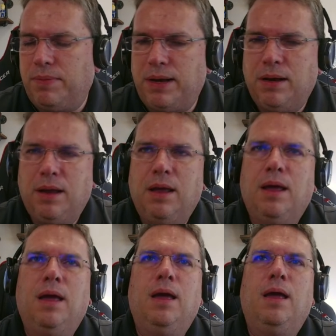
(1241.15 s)
but
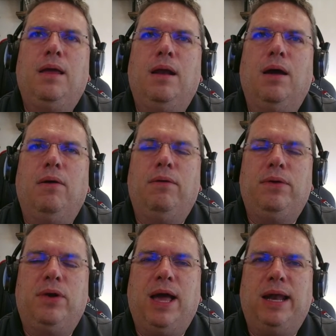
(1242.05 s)
you
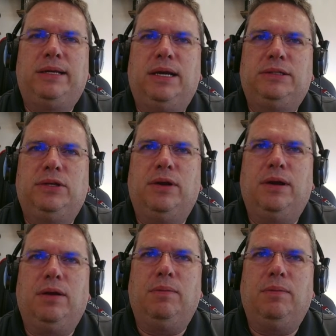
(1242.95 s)
kind of touched on it a